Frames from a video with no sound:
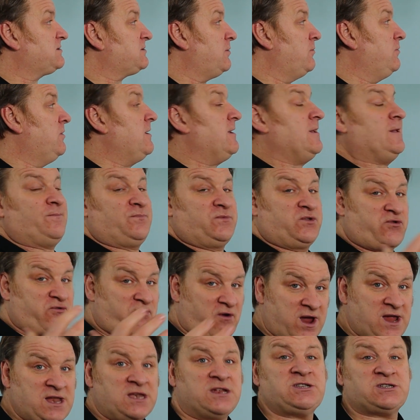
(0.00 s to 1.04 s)
So
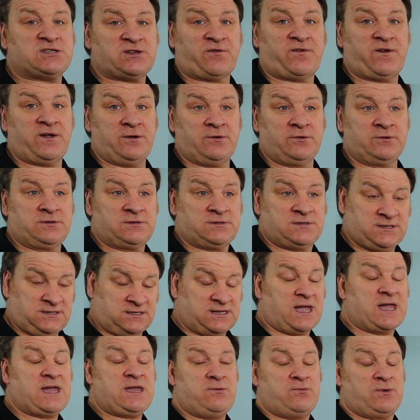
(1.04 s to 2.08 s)
drainage field,
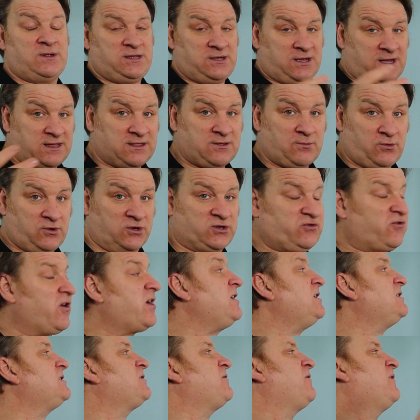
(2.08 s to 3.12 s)
today when you hear the word
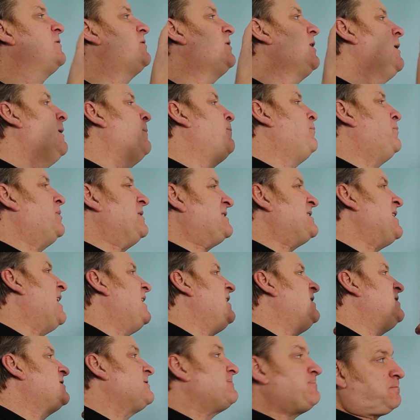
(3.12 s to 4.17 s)
drainage field, it
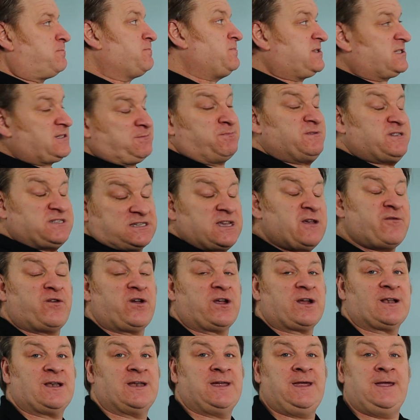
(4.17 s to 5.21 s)
pertains
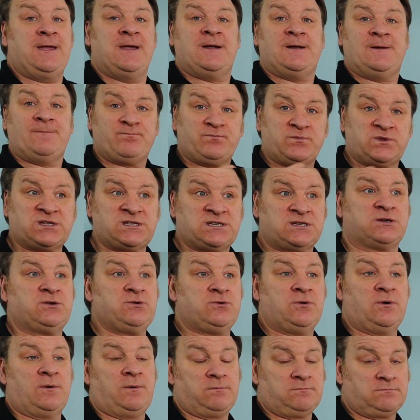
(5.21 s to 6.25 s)
specifically
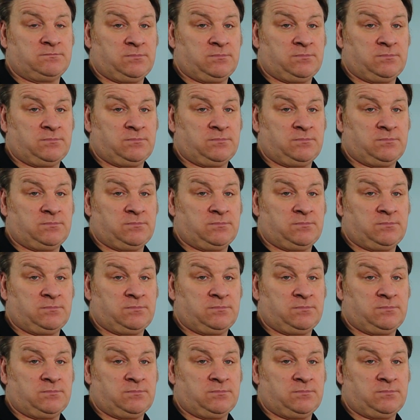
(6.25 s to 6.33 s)
to